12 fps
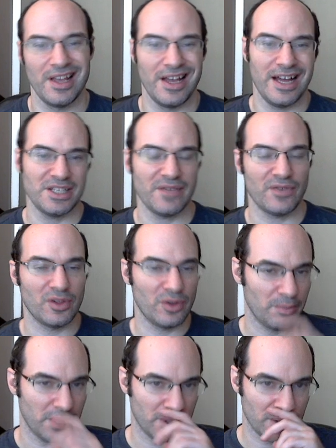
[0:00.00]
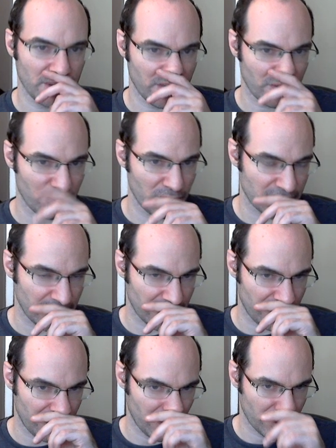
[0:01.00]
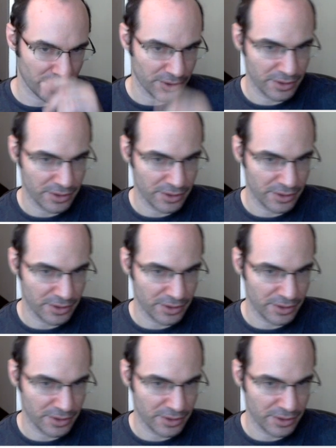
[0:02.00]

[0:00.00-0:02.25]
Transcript: just have to be on the lookout for moves like f4.